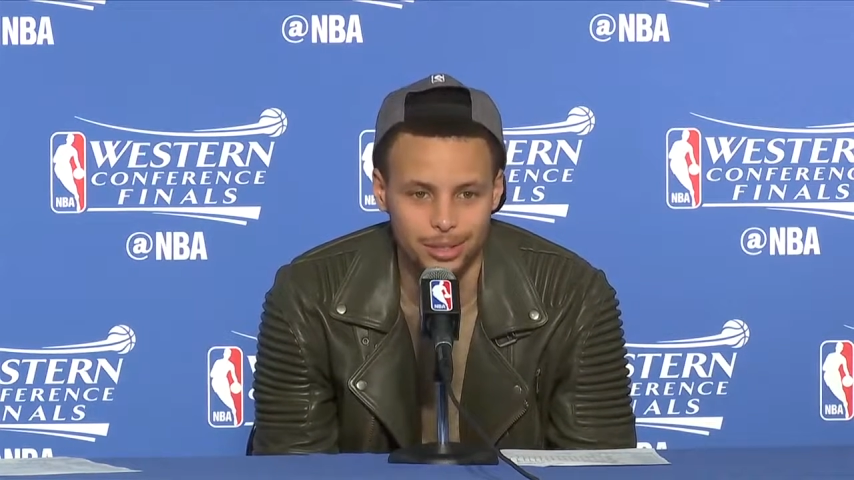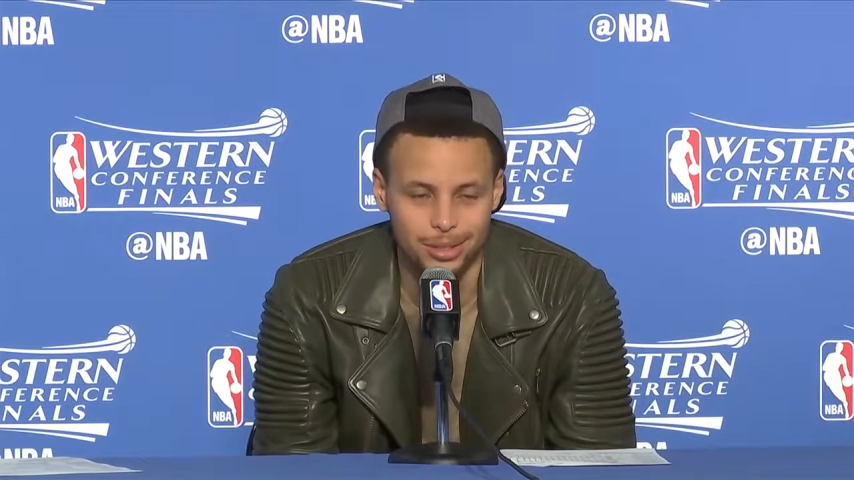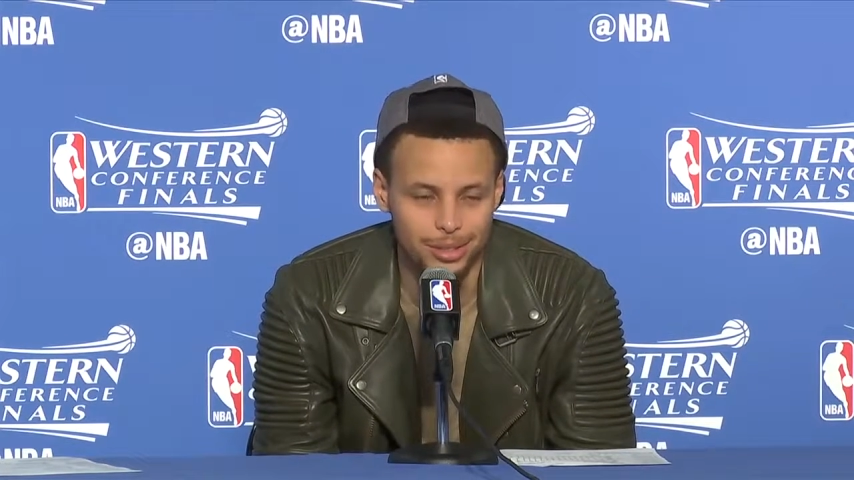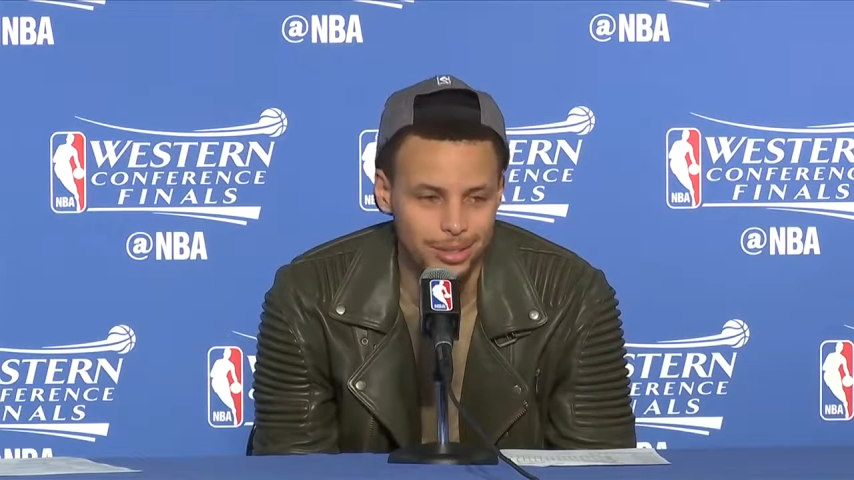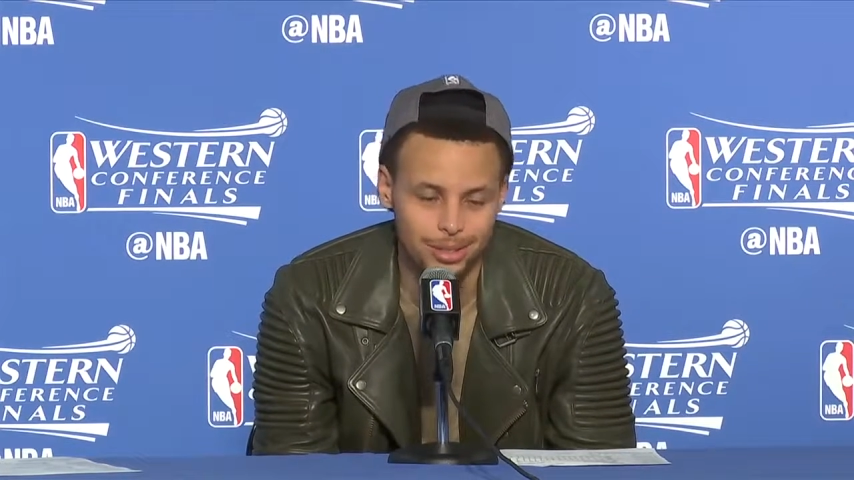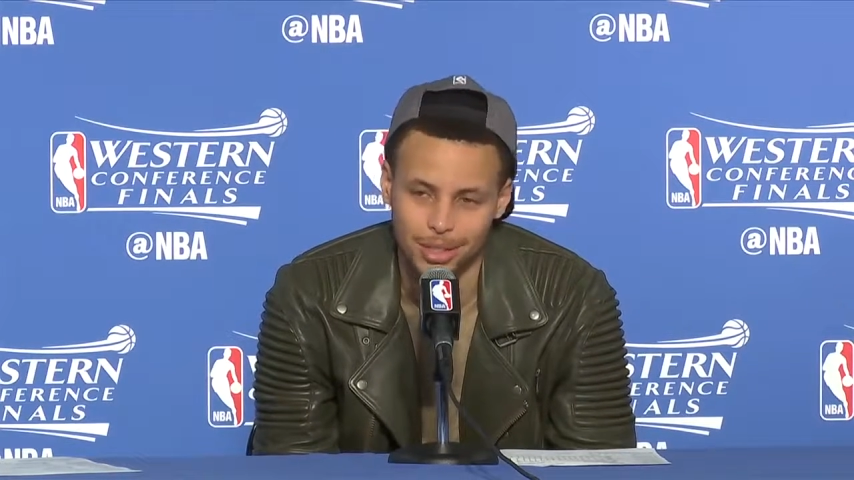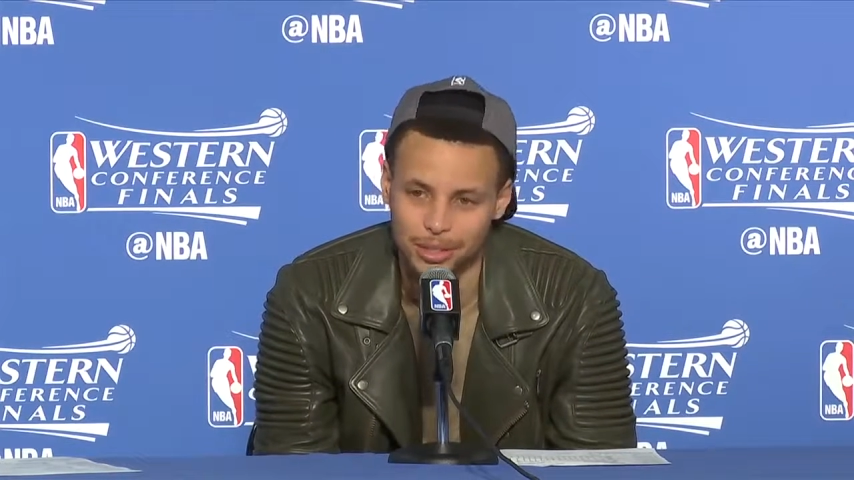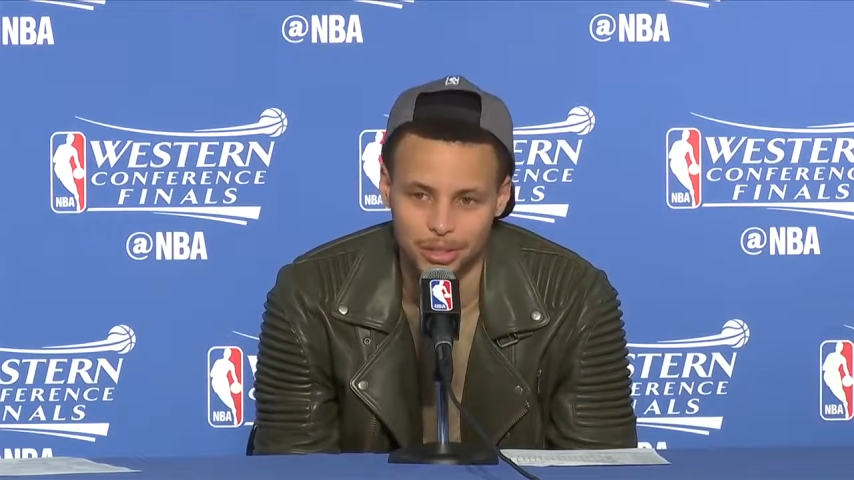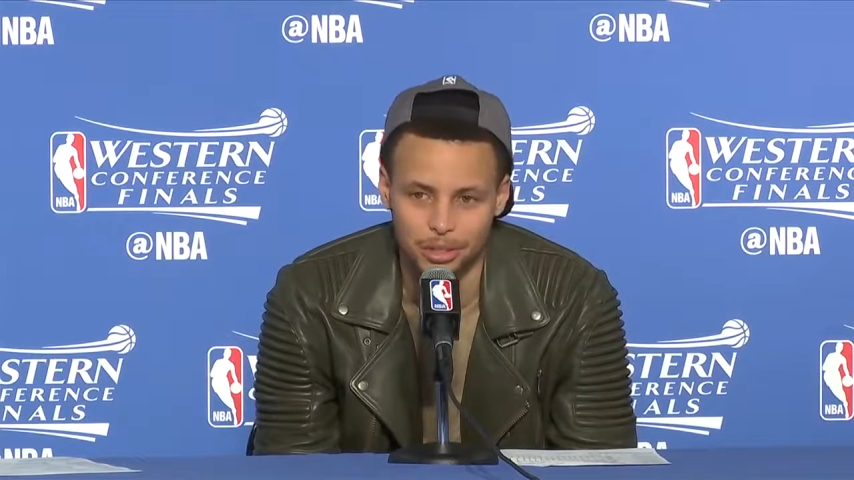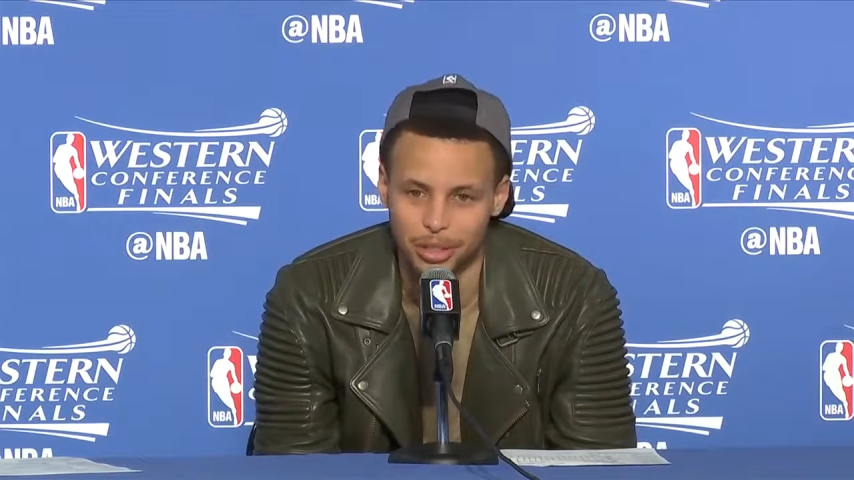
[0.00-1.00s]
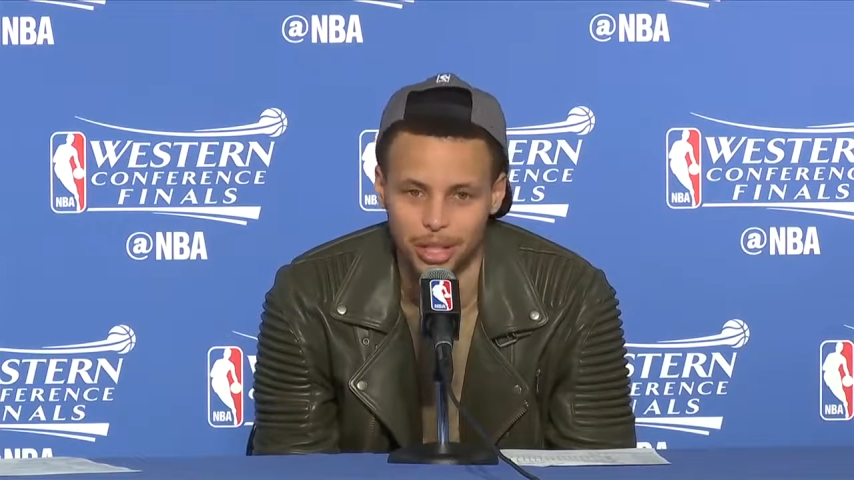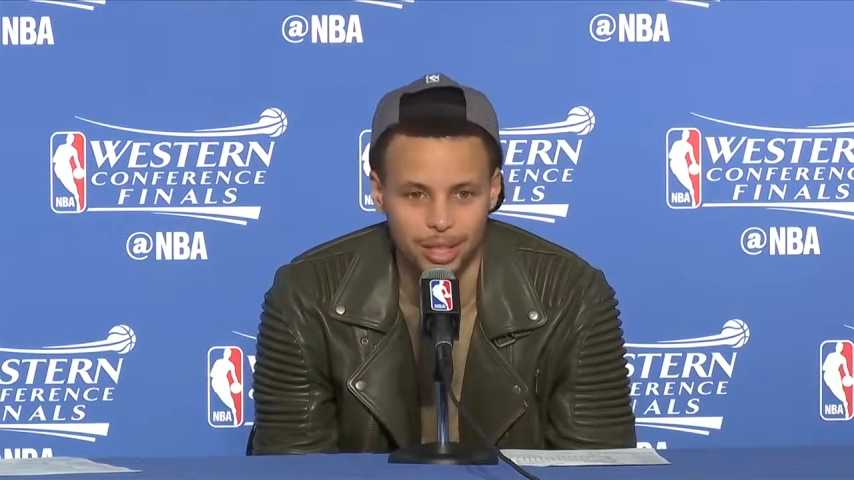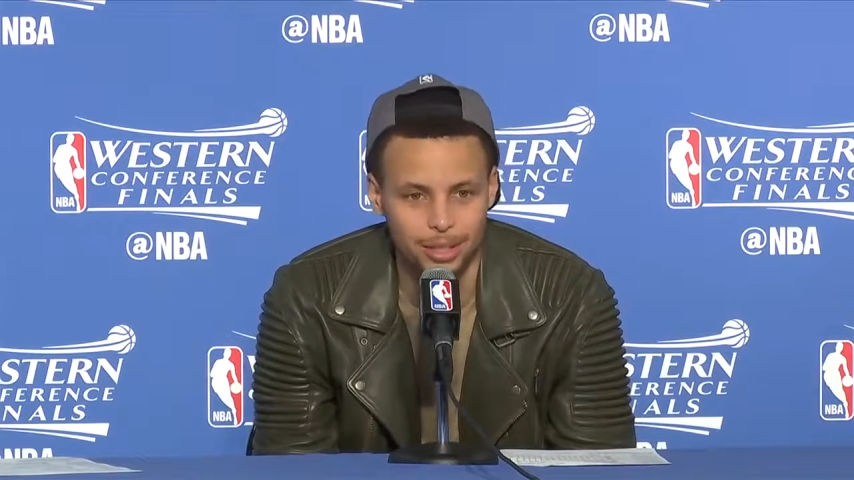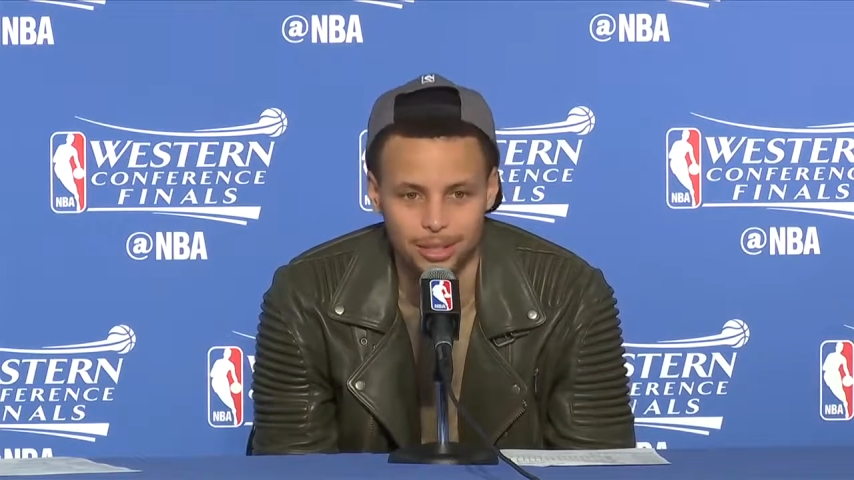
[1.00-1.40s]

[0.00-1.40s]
it's it's such a grind,